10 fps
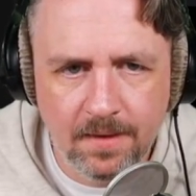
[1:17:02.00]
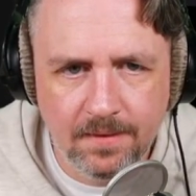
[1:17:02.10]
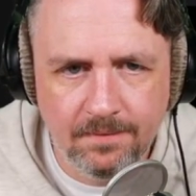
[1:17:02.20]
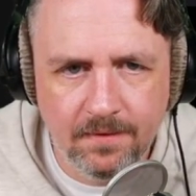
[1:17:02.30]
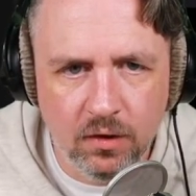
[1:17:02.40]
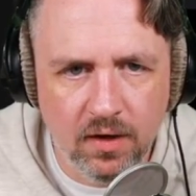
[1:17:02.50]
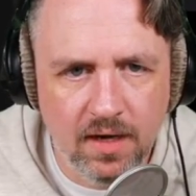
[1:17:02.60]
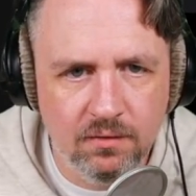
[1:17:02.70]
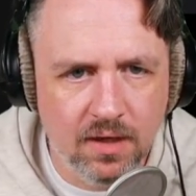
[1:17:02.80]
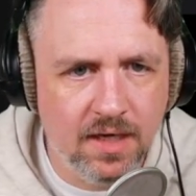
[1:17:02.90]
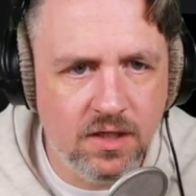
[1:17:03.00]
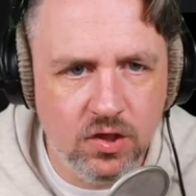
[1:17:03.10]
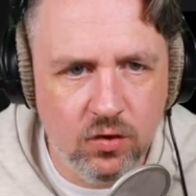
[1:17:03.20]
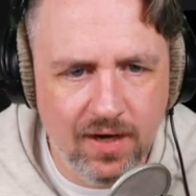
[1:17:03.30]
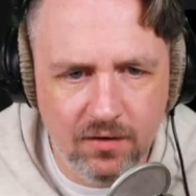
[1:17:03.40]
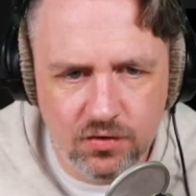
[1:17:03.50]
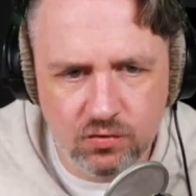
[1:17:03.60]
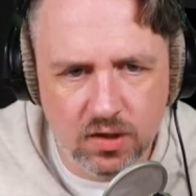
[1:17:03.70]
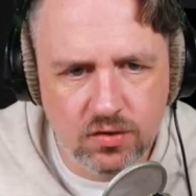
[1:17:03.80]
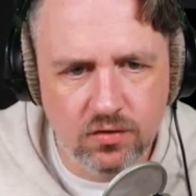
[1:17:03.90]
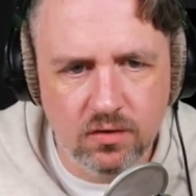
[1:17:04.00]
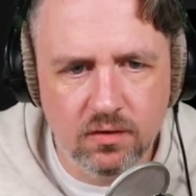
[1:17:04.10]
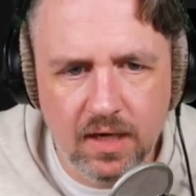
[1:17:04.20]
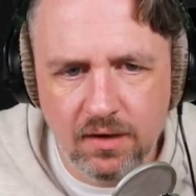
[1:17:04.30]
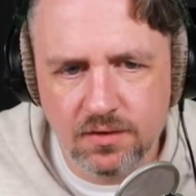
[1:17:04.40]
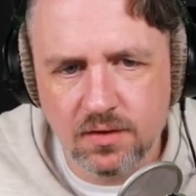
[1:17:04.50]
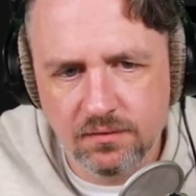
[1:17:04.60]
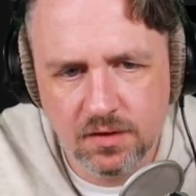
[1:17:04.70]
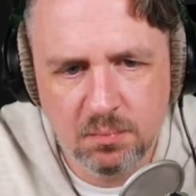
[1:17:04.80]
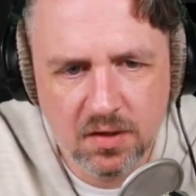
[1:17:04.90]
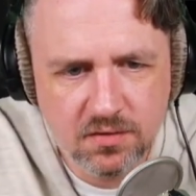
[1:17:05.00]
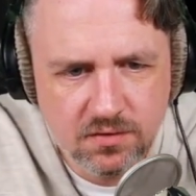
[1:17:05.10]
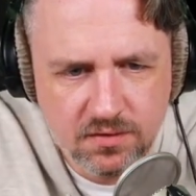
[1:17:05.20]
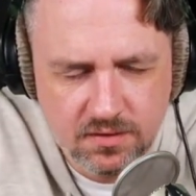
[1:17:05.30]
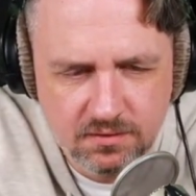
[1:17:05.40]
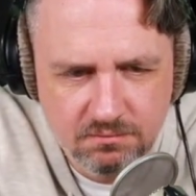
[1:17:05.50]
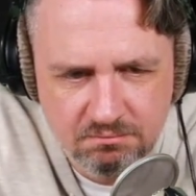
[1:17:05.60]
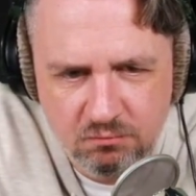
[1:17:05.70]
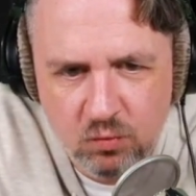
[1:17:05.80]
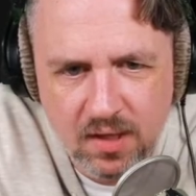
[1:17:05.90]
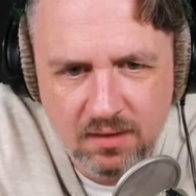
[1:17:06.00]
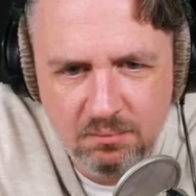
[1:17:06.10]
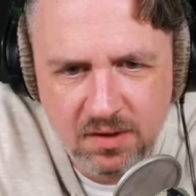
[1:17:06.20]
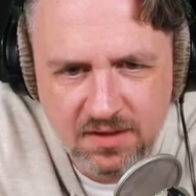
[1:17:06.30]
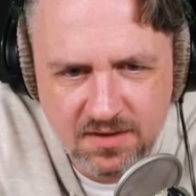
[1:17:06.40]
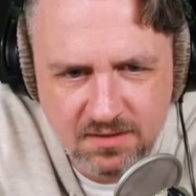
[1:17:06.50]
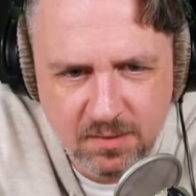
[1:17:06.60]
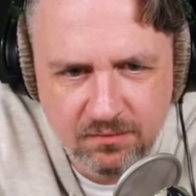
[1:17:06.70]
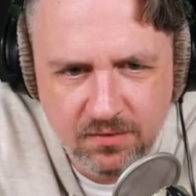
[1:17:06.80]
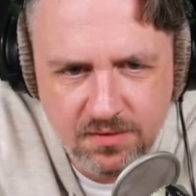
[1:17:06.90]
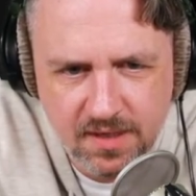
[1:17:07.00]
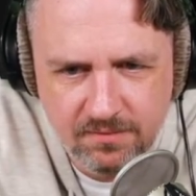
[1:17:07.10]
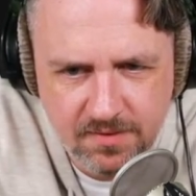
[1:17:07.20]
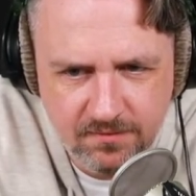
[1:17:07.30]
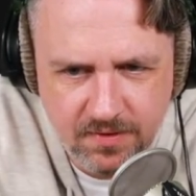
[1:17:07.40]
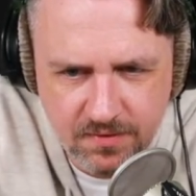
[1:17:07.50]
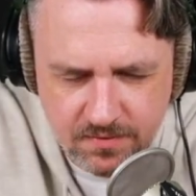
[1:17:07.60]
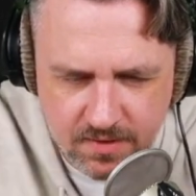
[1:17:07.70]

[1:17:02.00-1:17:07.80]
you know, I didn't know how to structure, how to solve these puzzles because this is my first advent of code.